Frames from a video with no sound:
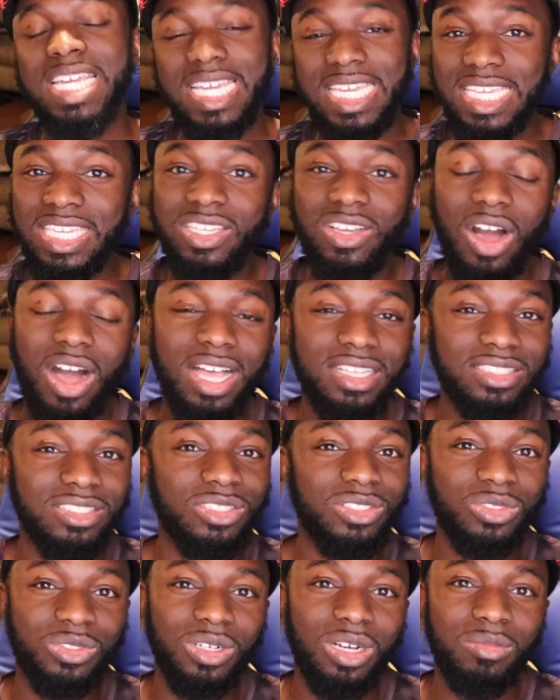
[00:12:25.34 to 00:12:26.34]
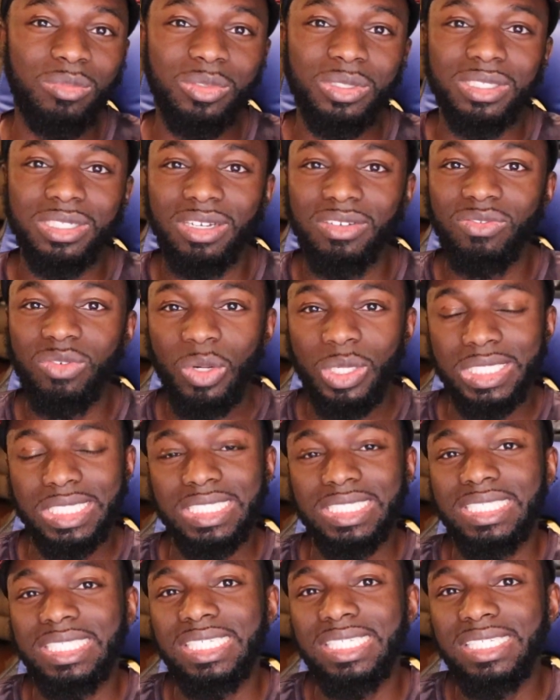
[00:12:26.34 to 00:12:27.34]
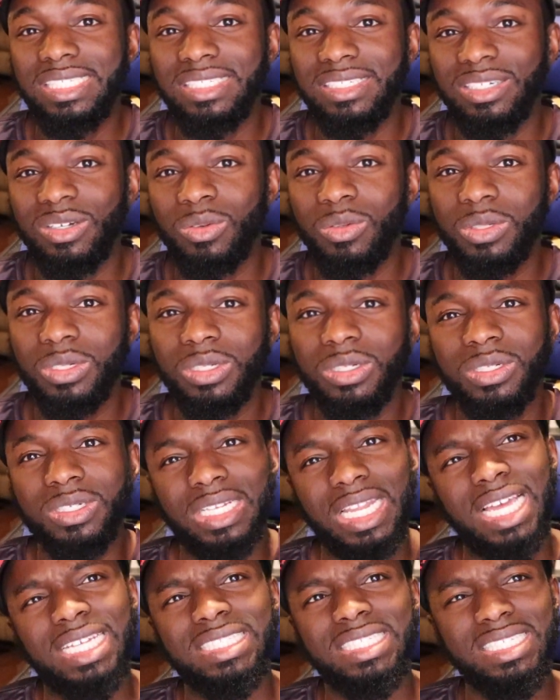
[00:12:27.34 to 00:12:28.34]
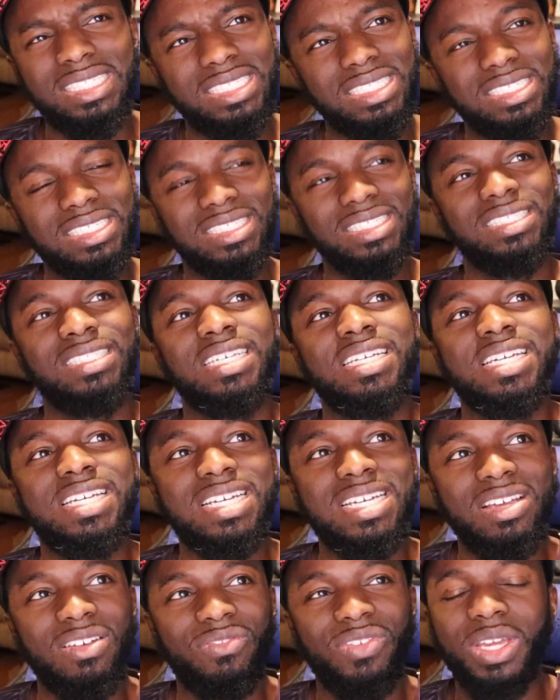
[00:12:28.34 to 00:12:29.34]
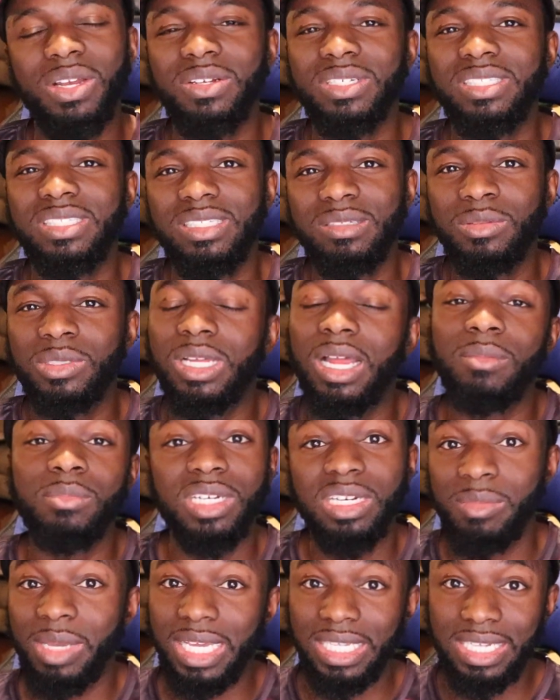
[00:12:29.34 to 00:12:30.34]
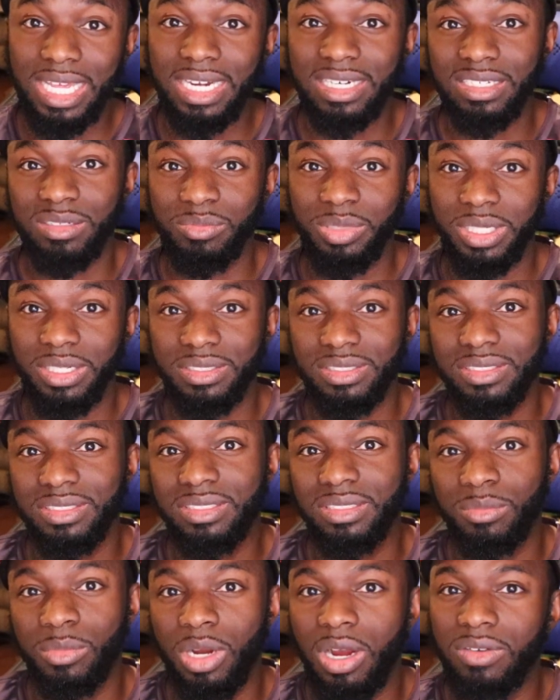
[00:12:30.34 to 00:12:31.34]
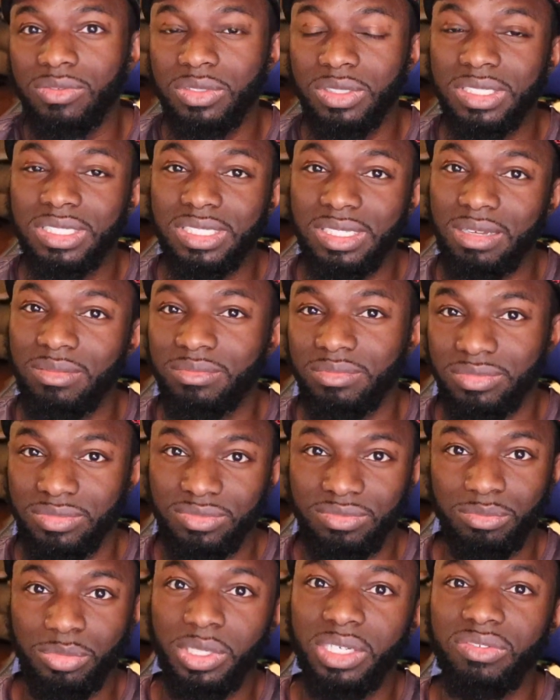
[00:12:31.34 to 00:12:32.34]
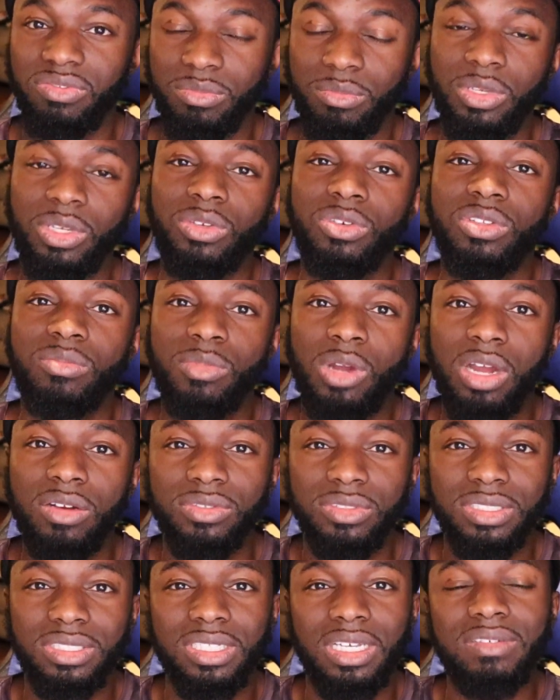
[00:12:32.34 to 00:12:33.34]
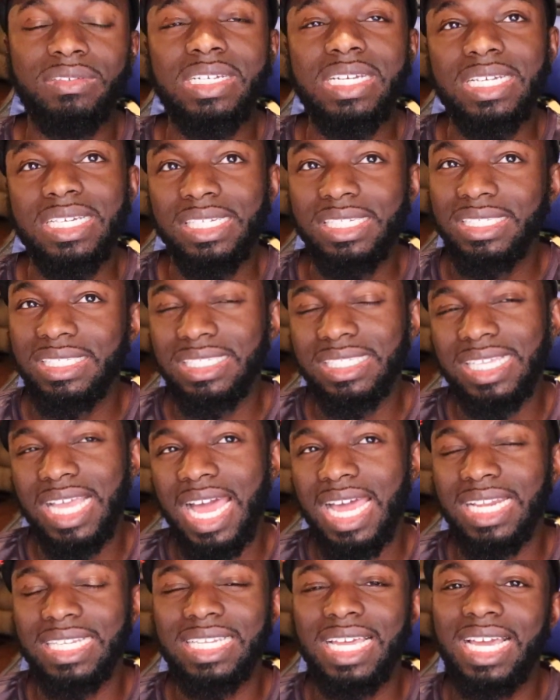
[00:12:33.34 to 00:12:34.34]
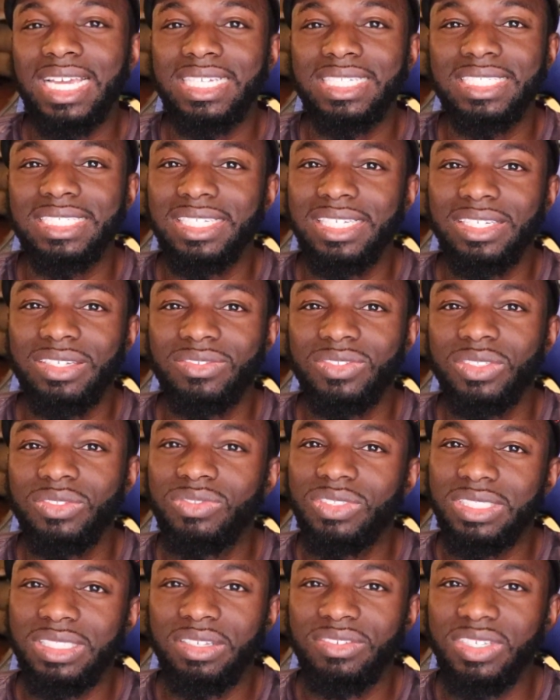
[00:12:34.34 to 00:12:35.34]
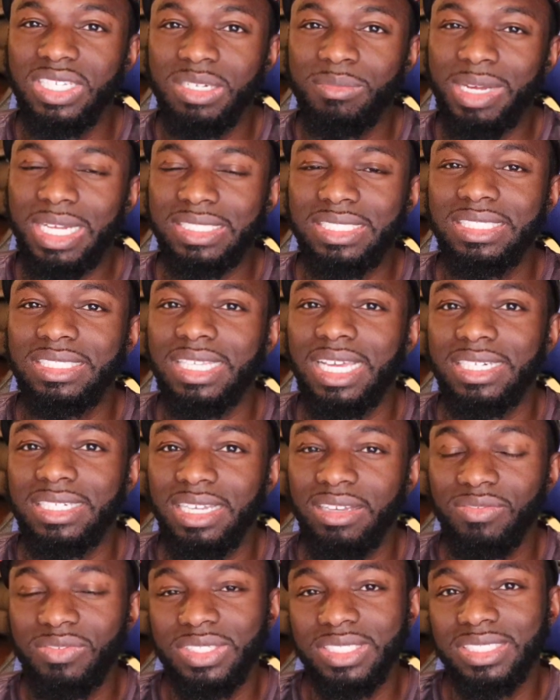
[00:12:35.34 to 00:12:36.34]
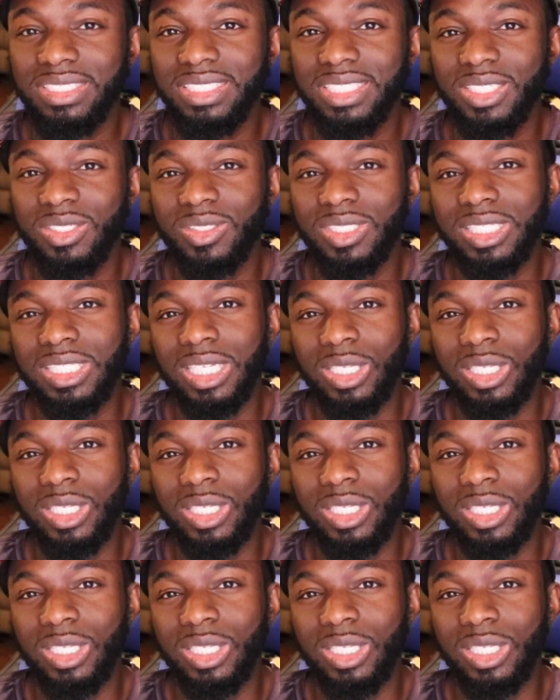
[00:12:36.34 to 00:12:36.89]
he causes trouble, and unfortunately, he's in a world like this is very similar. I'm gonna make a lot of comparisons to Marvel because I'm pretty familiar with Marvel stuff. This is kind of like if anybody's seen that Netflix series